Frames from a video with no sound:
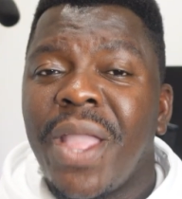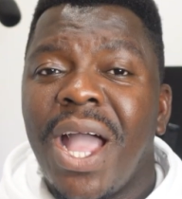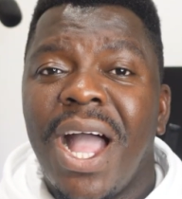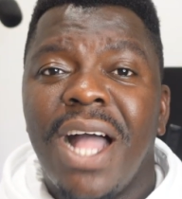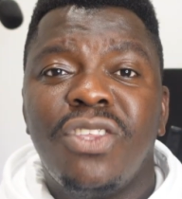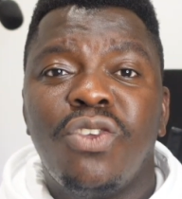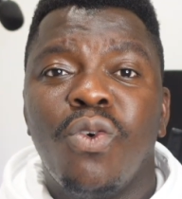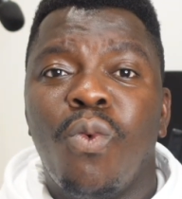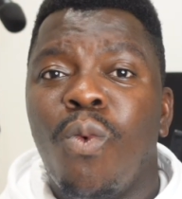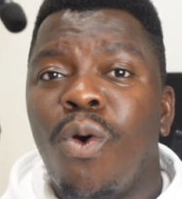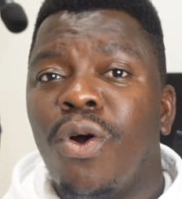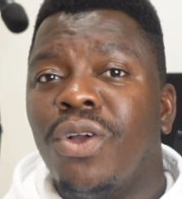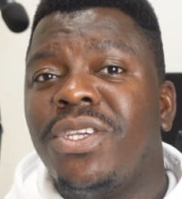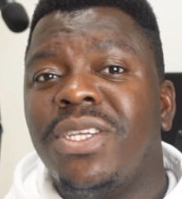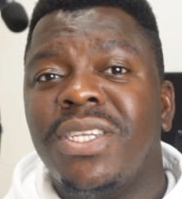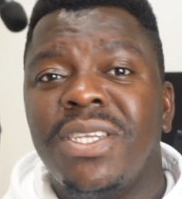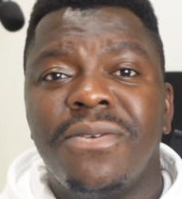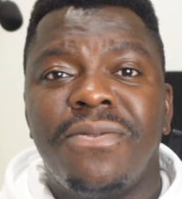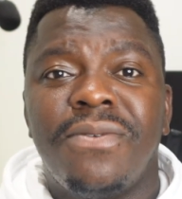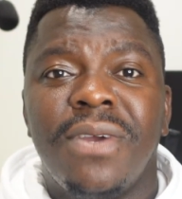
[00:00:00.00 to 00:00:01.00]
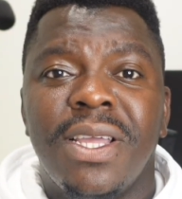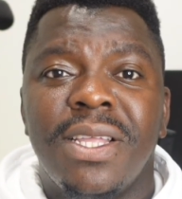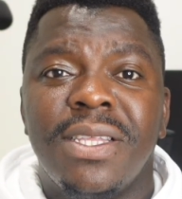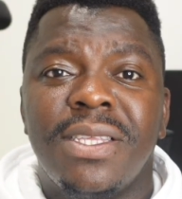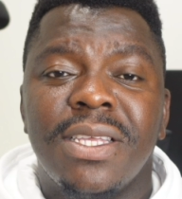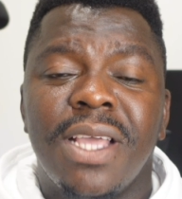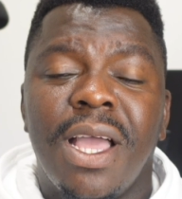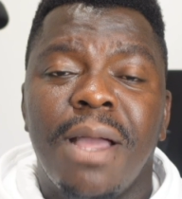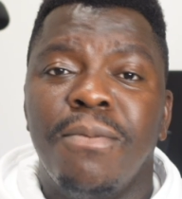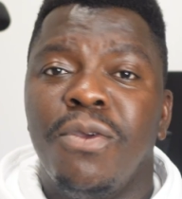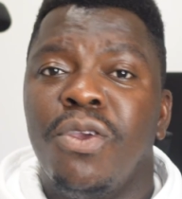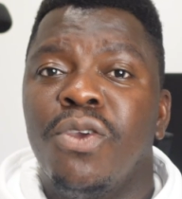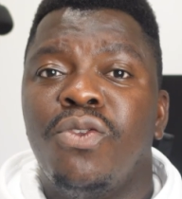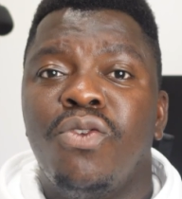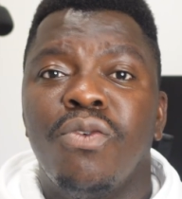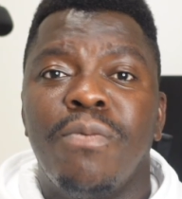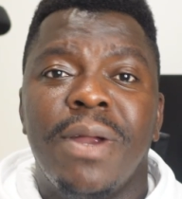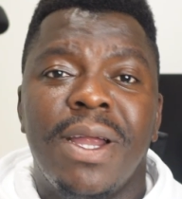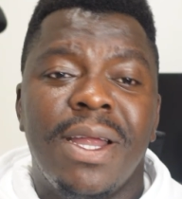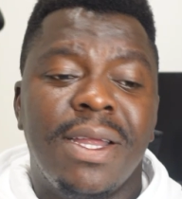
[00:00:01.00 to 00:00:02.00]
I had to watch different
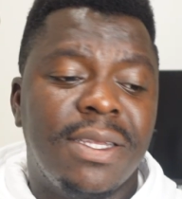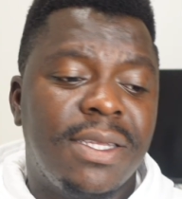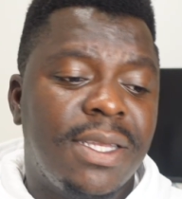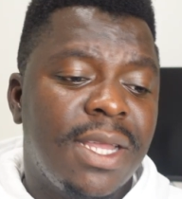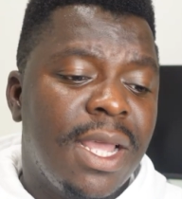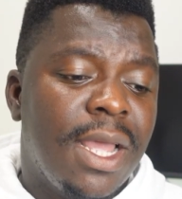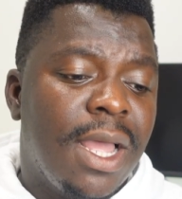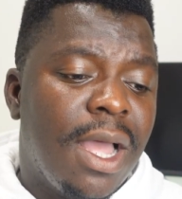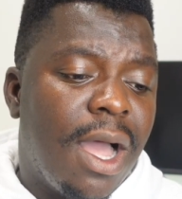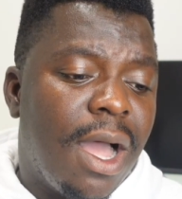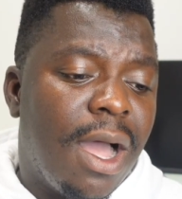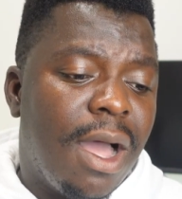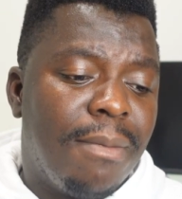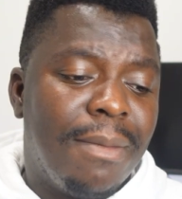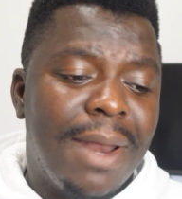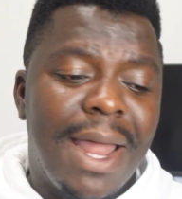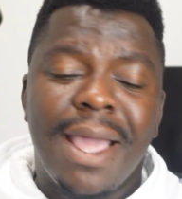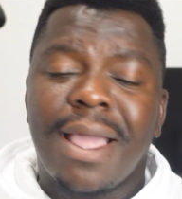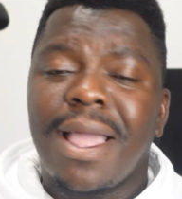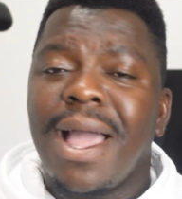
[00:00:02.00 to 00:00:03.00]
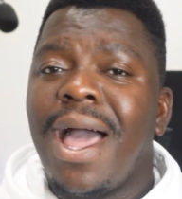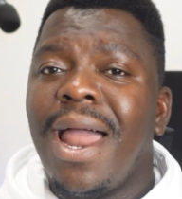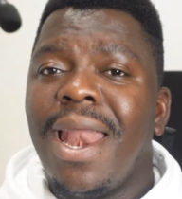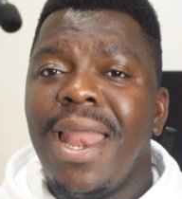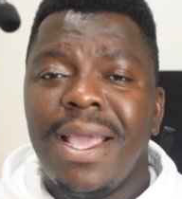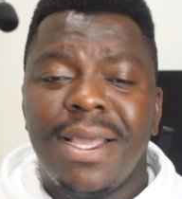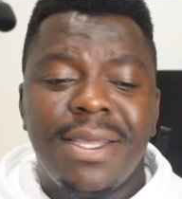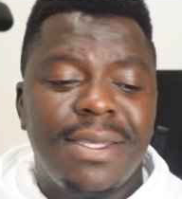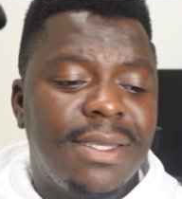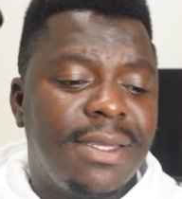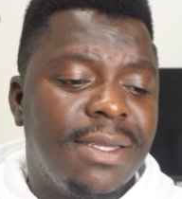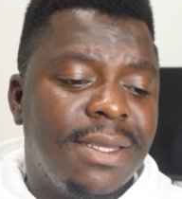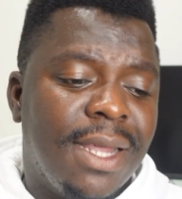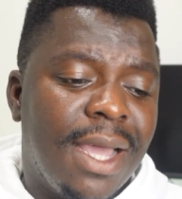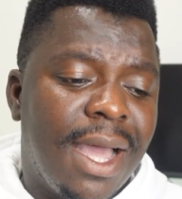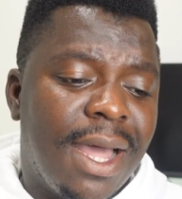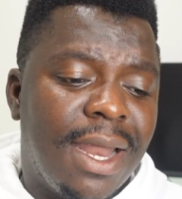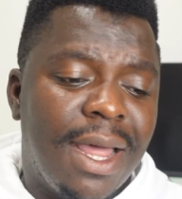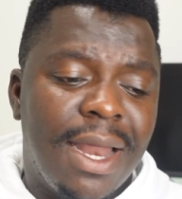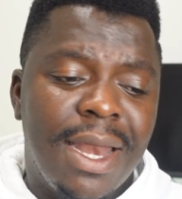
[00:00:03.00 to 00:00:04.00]
YouTubers like Alex
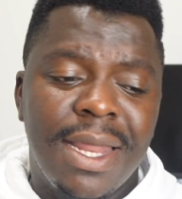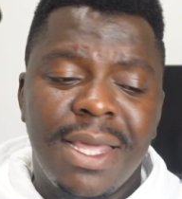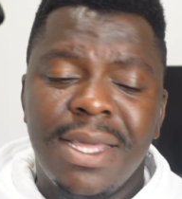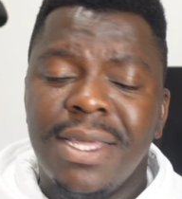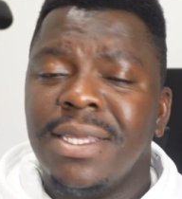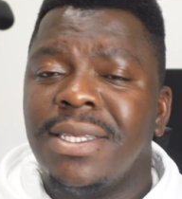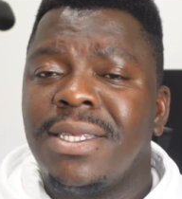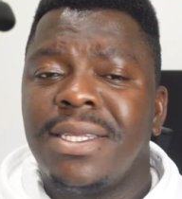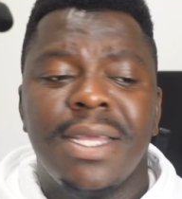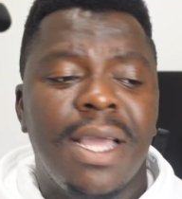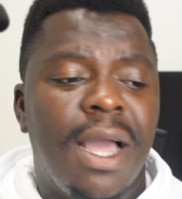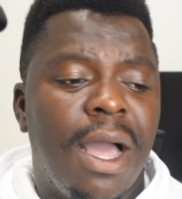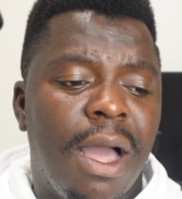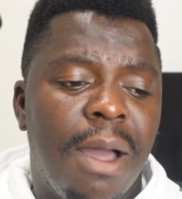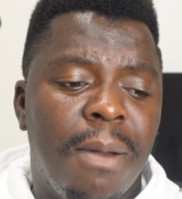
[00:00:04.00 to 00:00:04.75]
the Analyst,